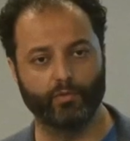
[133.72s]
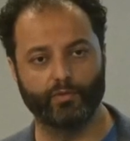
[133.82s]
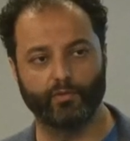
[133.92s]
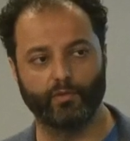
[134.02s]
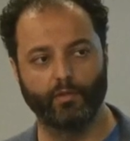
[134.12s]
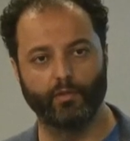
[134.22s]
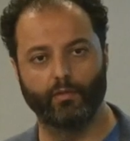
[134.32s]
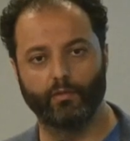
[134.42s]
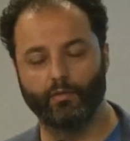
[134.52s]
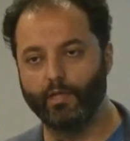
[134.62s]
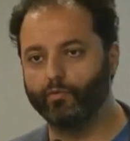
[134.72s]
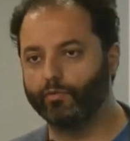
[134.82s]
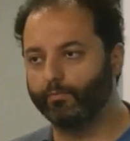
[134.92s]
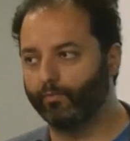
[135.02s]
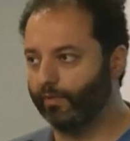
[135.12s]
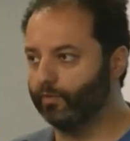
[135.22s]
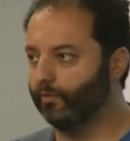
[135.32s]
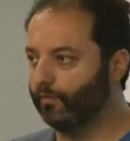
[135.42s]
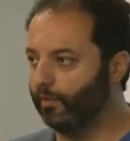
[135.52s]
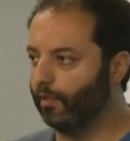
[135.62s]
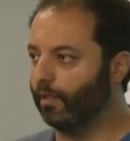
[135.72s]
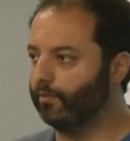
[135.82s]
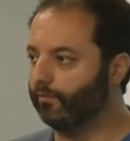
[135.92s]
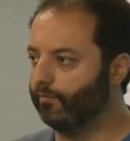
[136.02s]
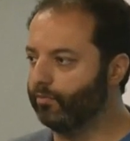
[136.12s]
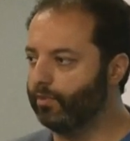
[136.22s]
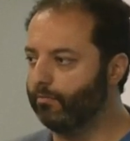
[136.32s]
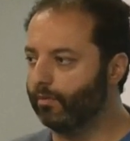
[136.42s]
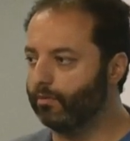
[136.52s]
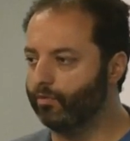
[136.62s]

most dangerous professions in the eyes of the regime are